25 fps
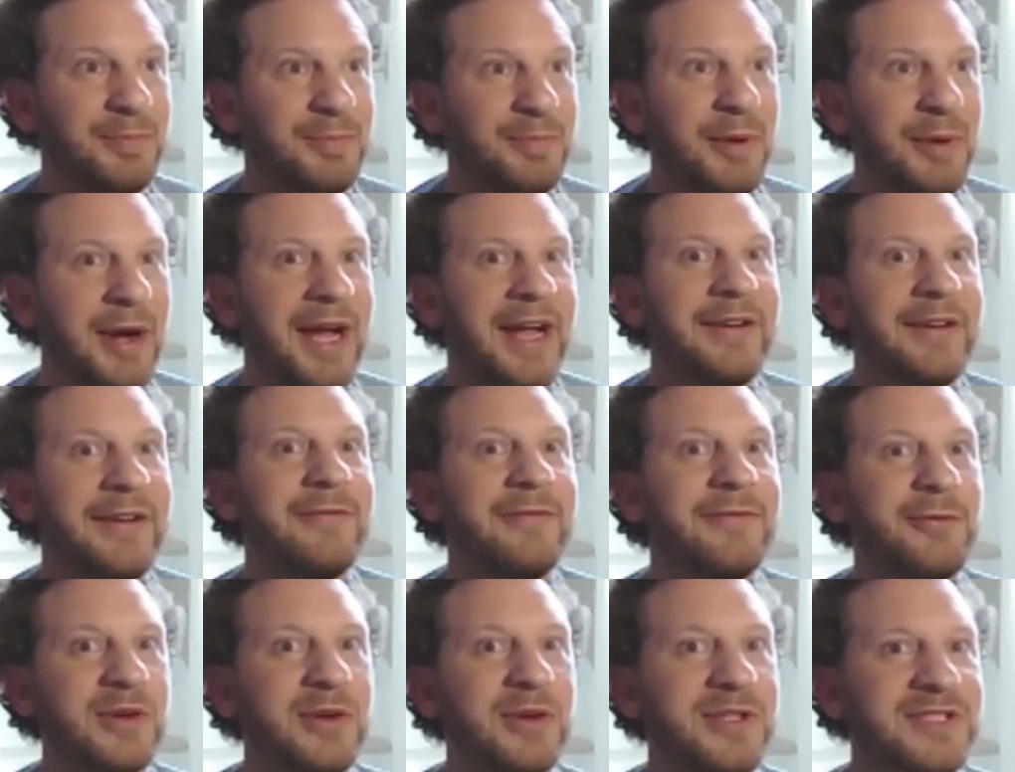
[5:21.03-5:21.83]
But
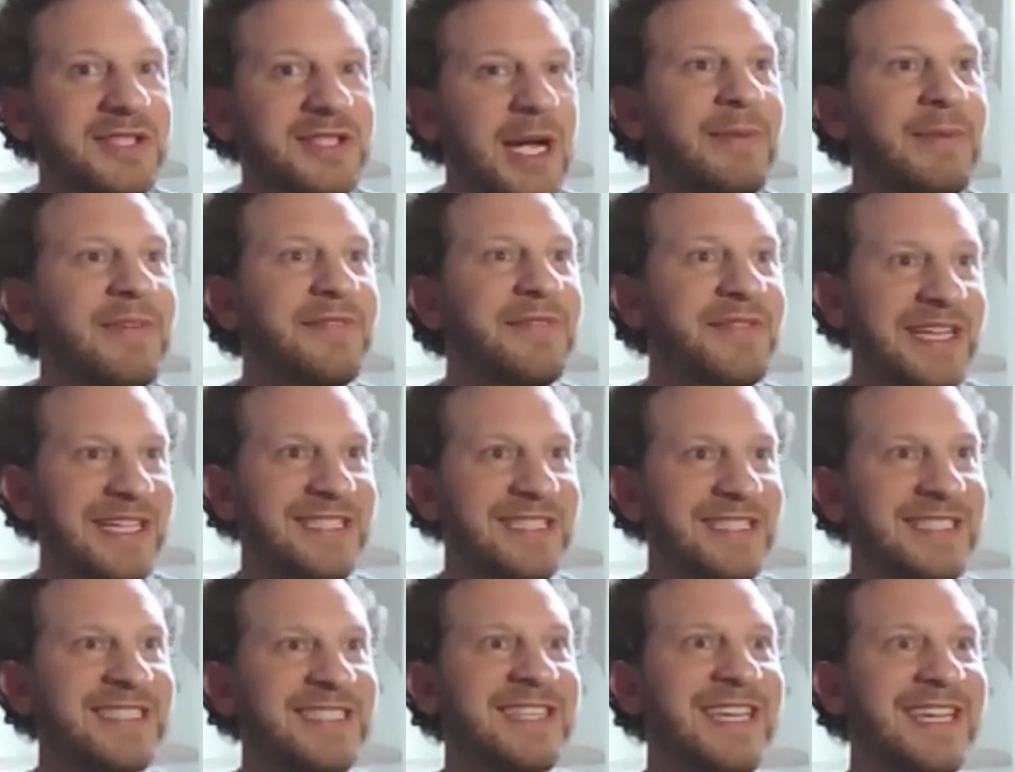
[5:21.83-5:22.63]
for some of
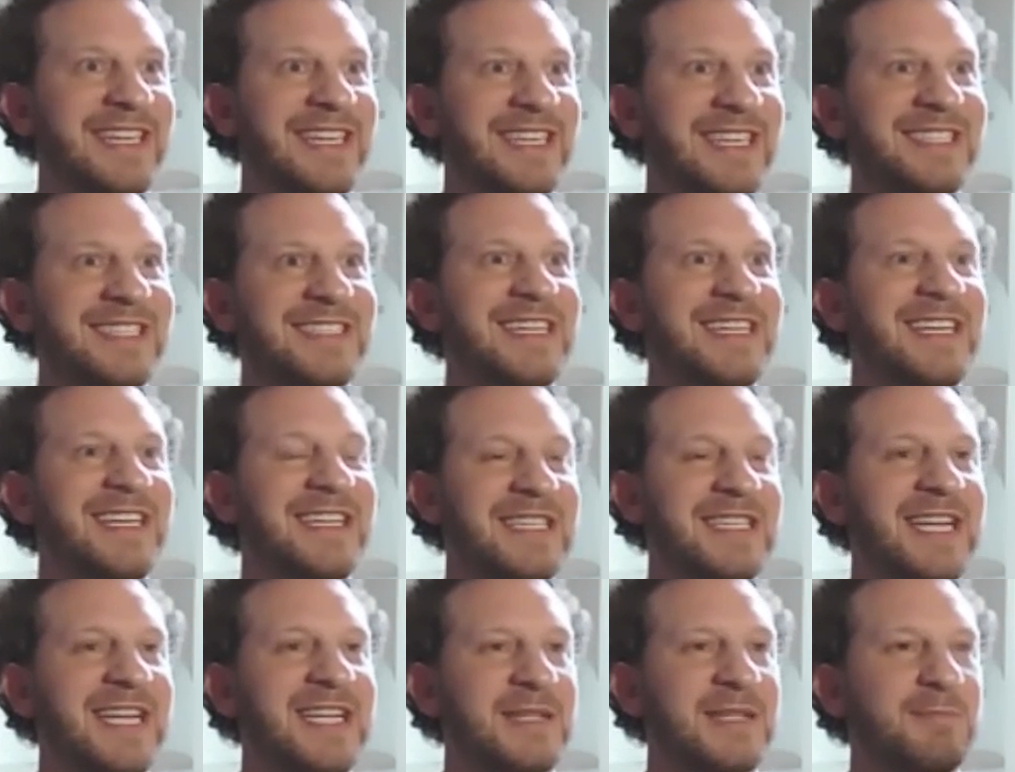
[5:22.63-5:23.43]
these things,
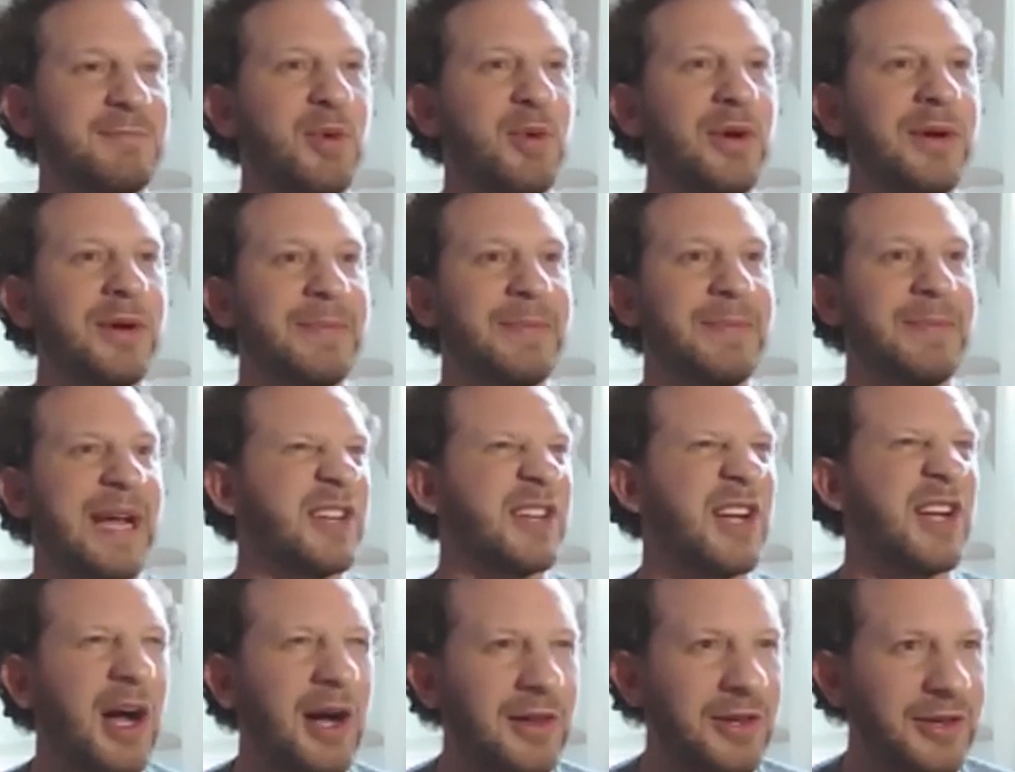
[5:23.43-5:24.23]
it's more about
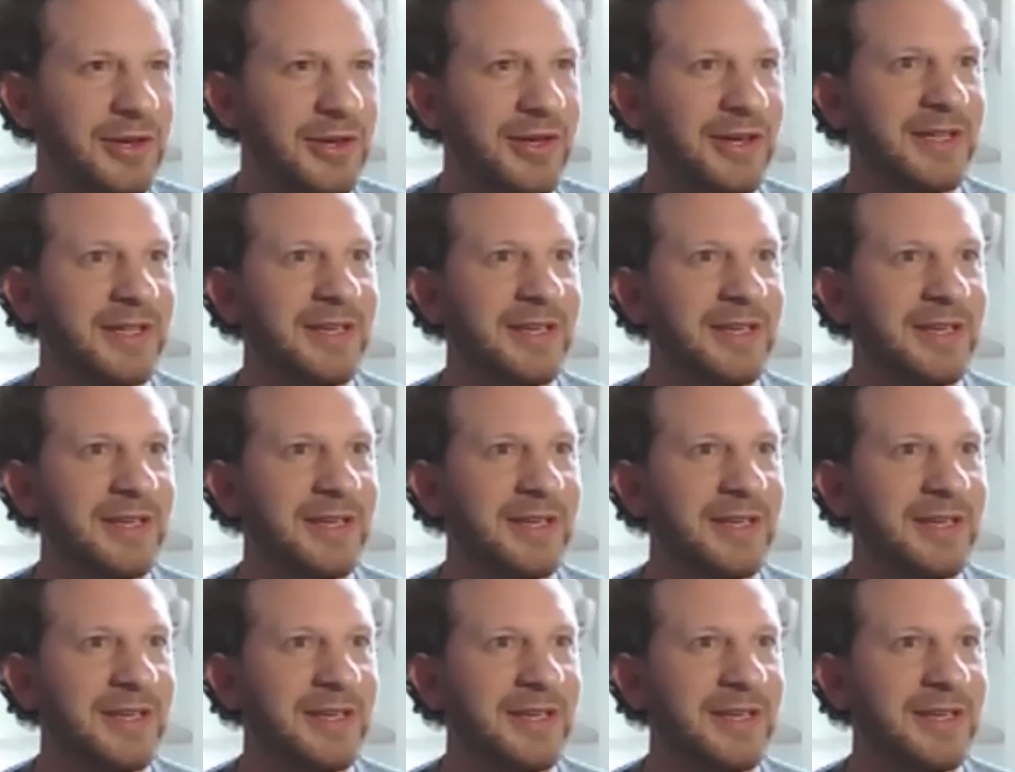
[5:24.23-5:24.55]
color,